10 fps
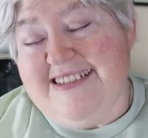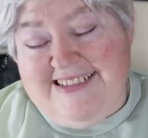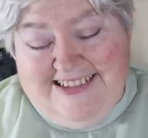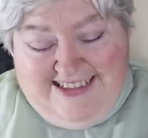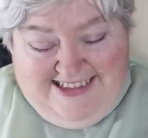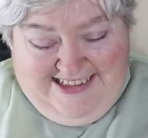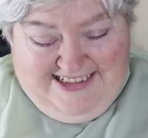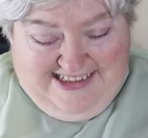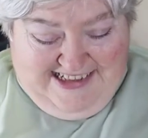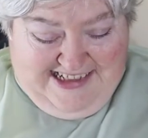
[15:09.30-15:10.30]

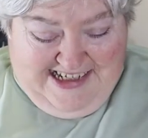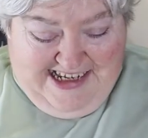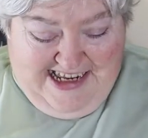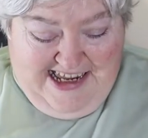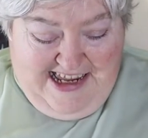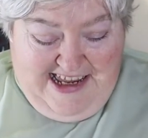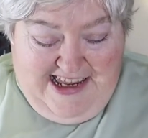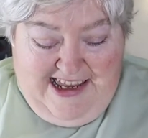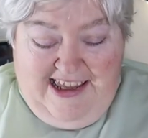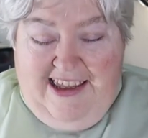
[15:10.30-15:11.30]

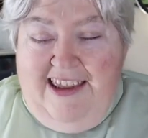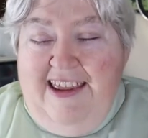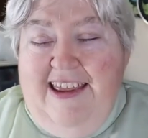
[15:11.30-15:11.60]
No one is speaking in this clip.